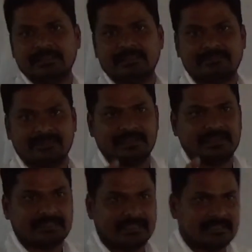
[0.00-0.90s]
If
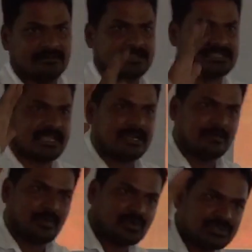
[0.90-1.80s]
anything which can
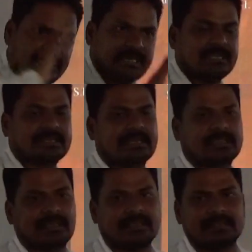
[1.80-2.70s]
oppose the
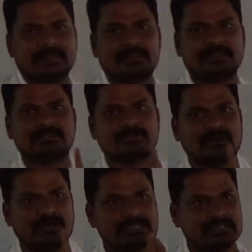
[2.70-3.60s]
electric current, that is
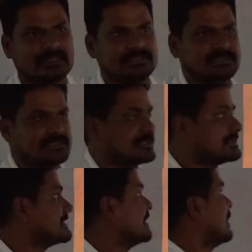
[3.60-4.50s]
called as
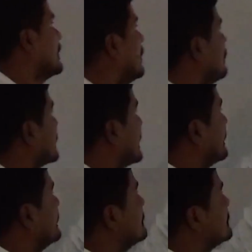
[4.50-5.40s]
resistance.
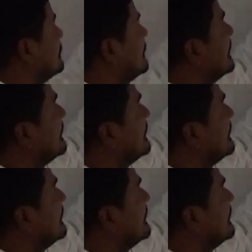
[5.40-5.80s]
Okay, so here